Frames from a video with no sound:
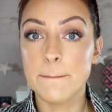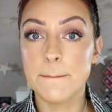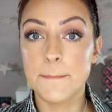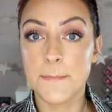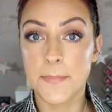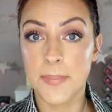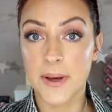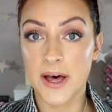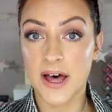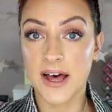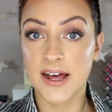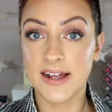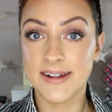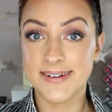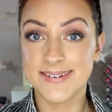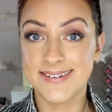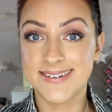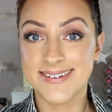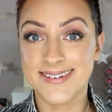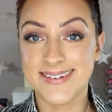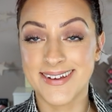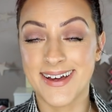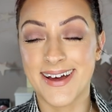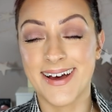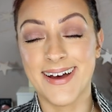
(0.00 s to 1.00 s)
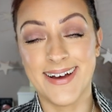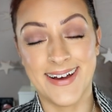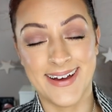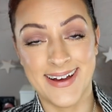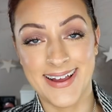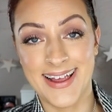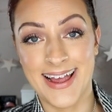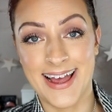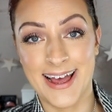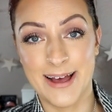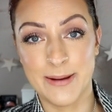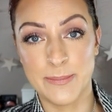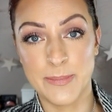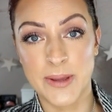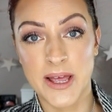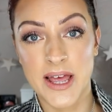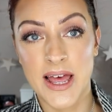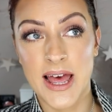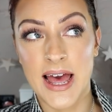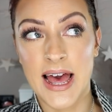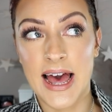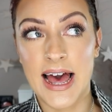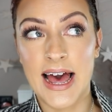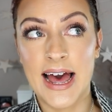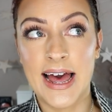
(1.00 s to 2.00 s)
but I am.
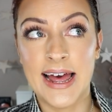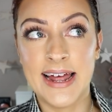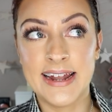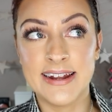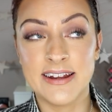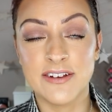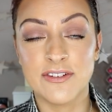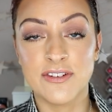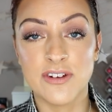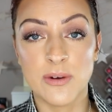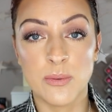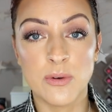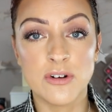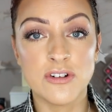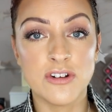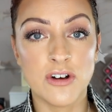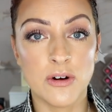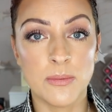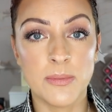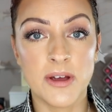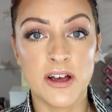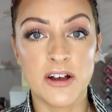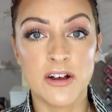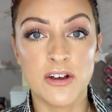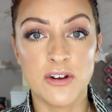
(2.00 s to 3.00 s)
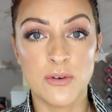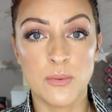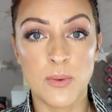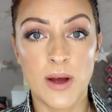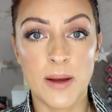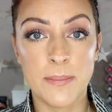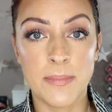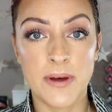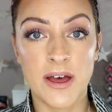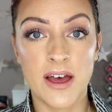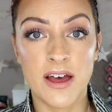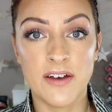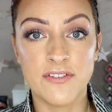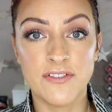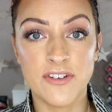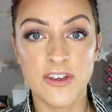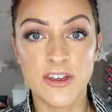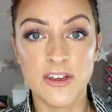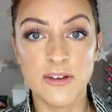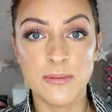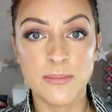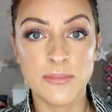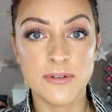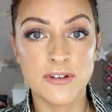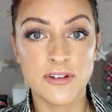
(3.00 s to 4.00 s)
And if someone told me I couldn't wear
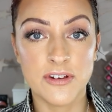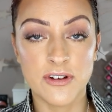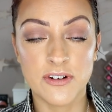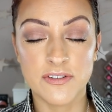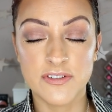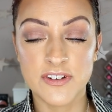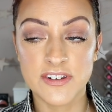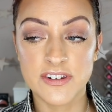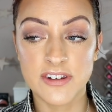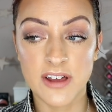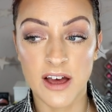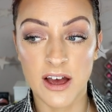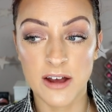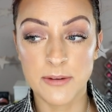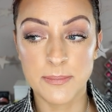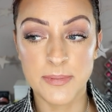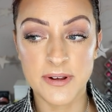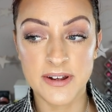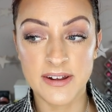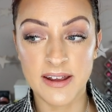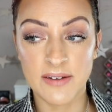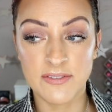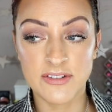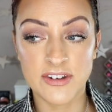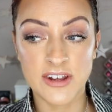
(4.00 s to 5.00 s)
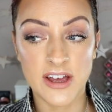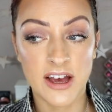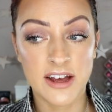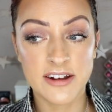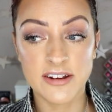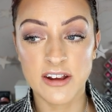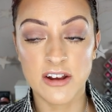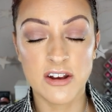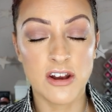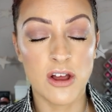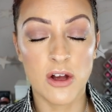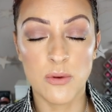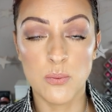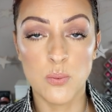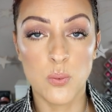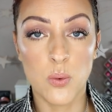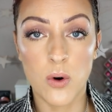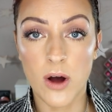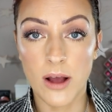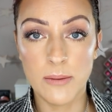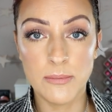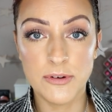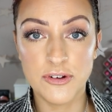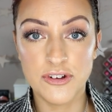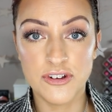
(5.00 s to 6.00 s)
perfume to the office, I'd be devastated. I don't know what
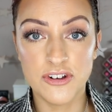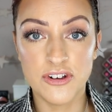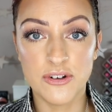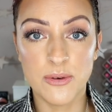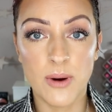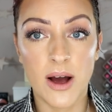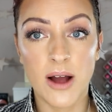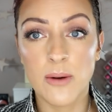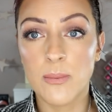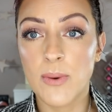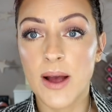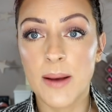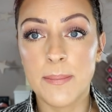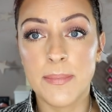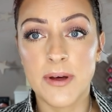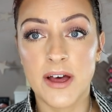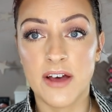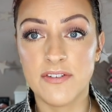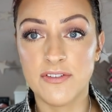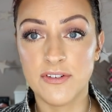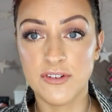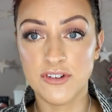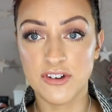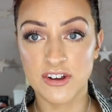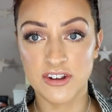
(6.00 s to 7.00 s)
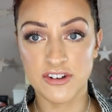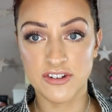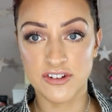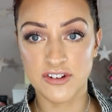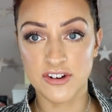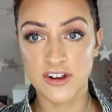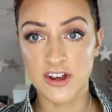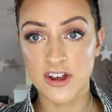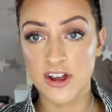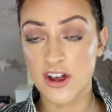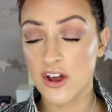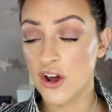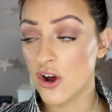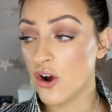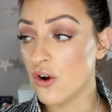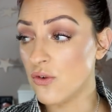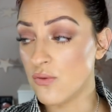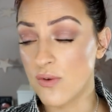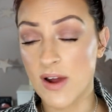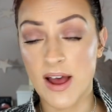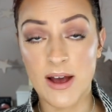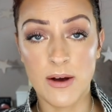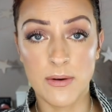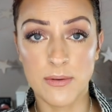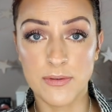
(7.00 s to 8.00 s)
I would do. I wear perfume just
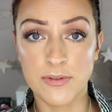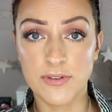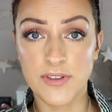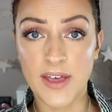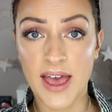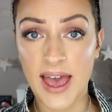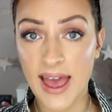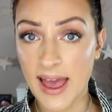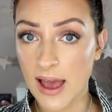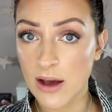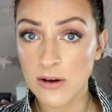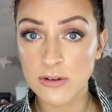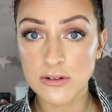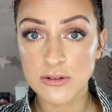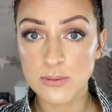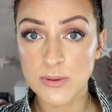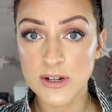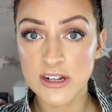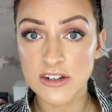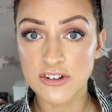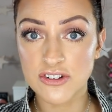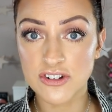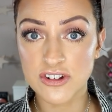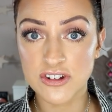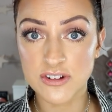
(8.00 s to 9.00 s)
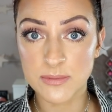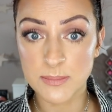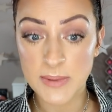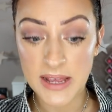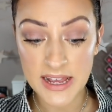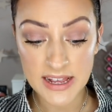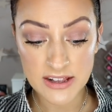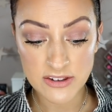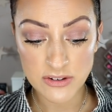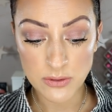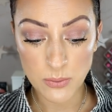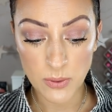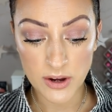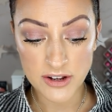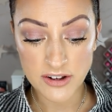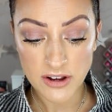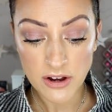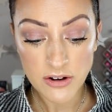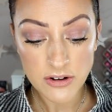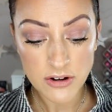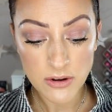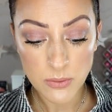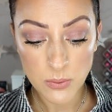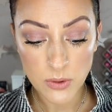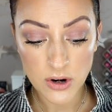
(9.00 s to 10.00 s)
around the house when it's just me, so I
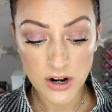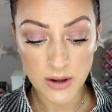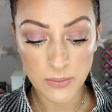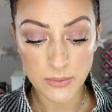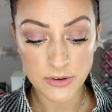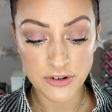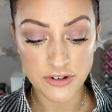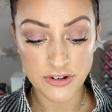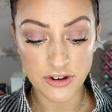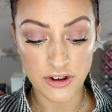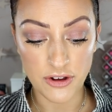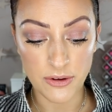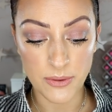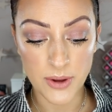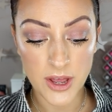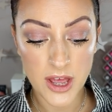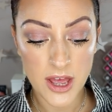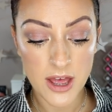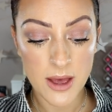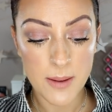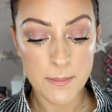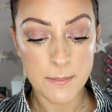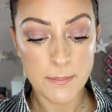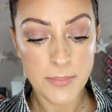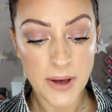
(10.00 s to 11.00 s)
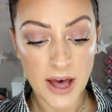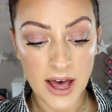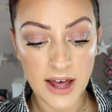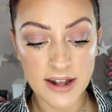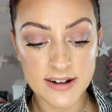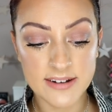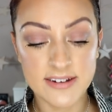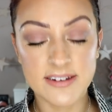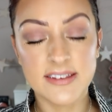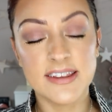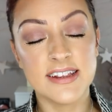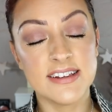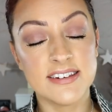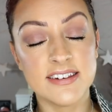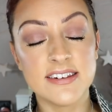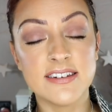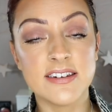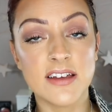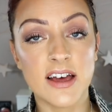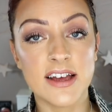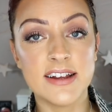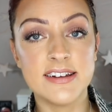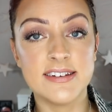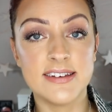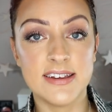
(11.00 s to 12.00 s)
don't know what I would do. But this is
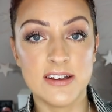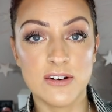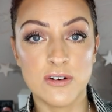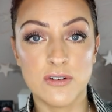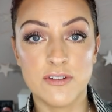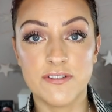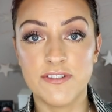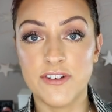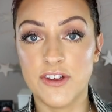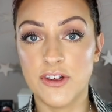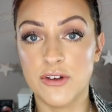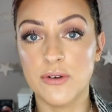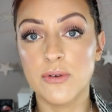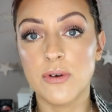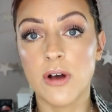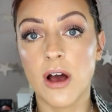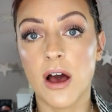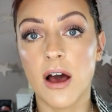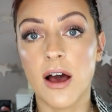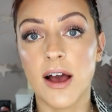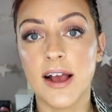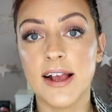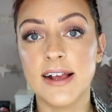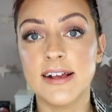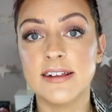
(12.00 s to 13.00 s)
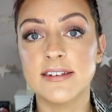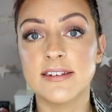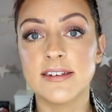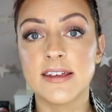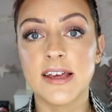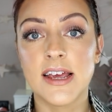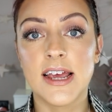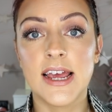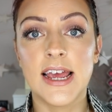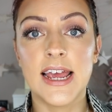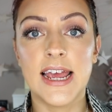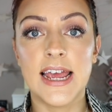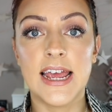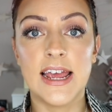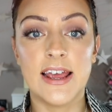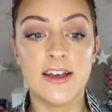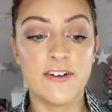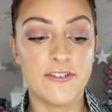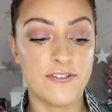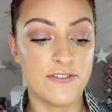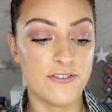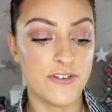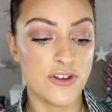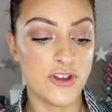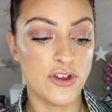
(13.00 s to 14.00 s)
ideal for you guys
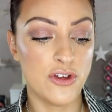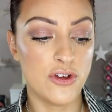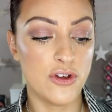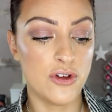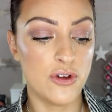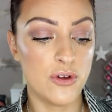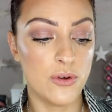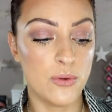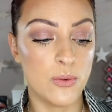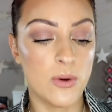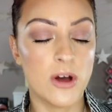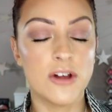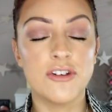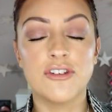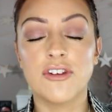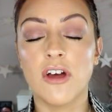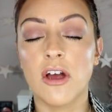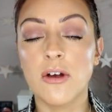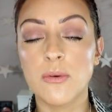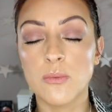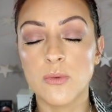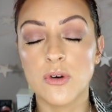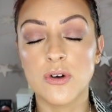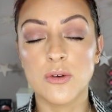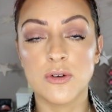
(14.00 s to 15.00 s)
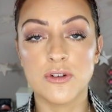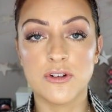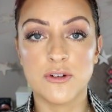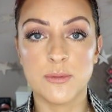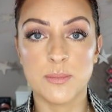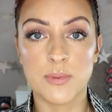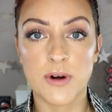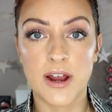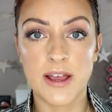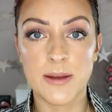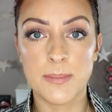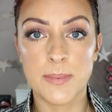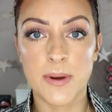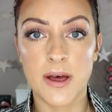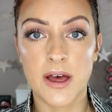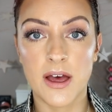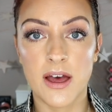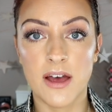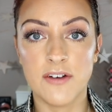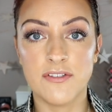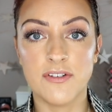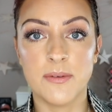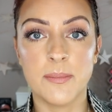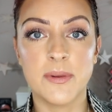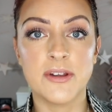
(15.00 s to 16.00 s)
if you don't want to spray
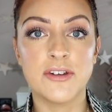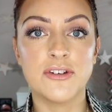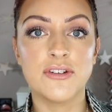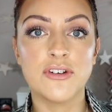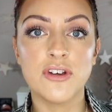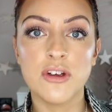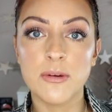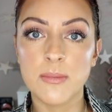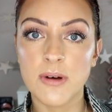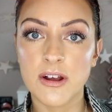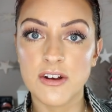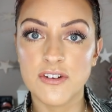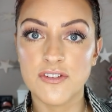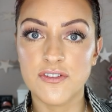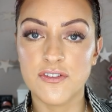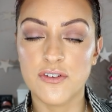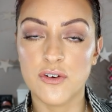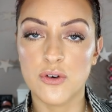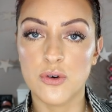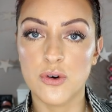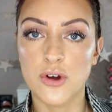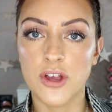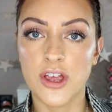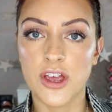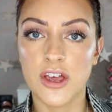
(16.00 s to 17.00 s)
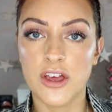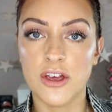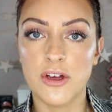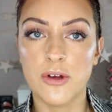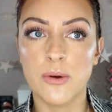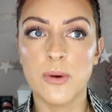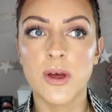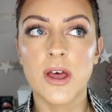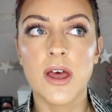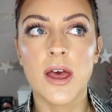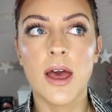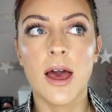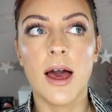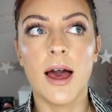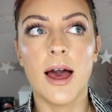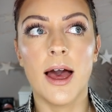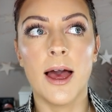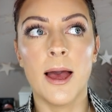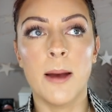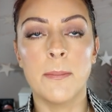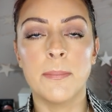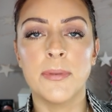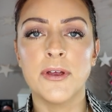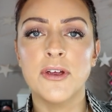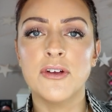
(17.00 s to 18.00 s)
perfume, it's too much for you,
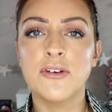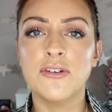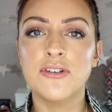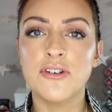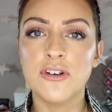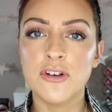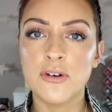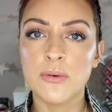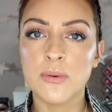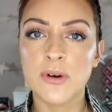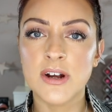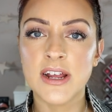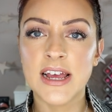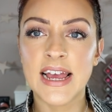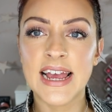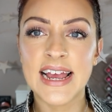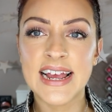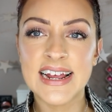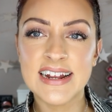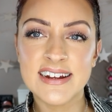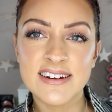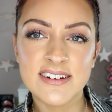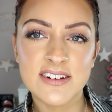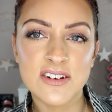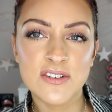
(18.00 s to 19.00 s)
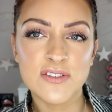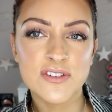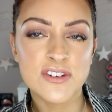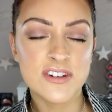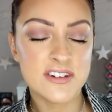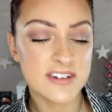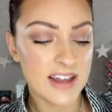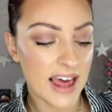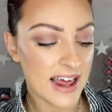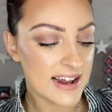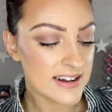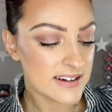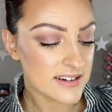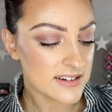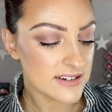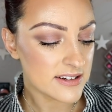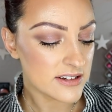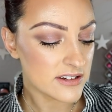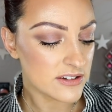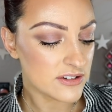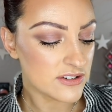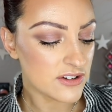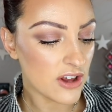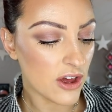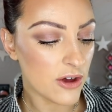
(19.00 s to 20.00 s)
but you do want a hint of scent.
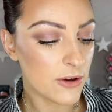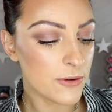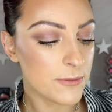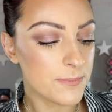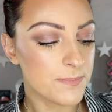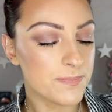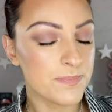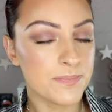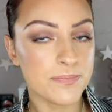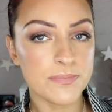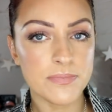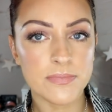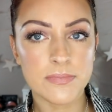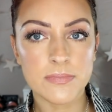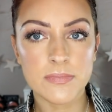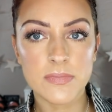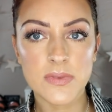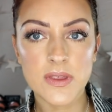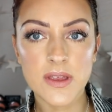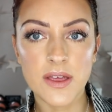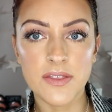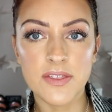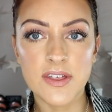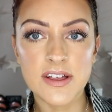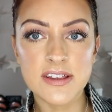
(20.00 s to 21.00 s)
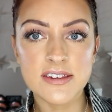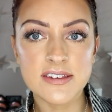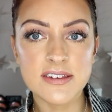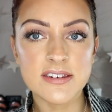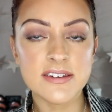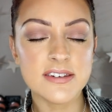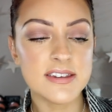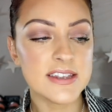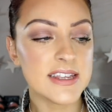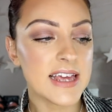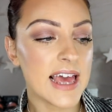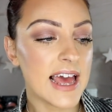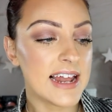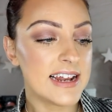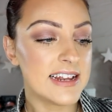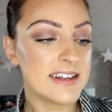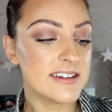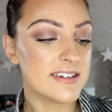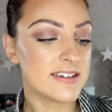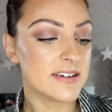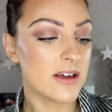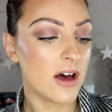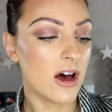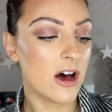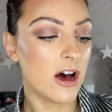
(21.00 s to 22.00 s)
So this is the Ellie
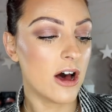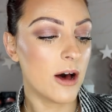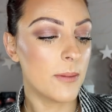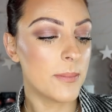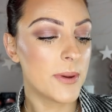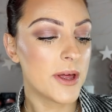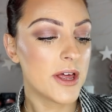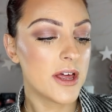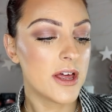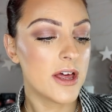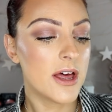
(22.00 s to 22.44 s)
Saab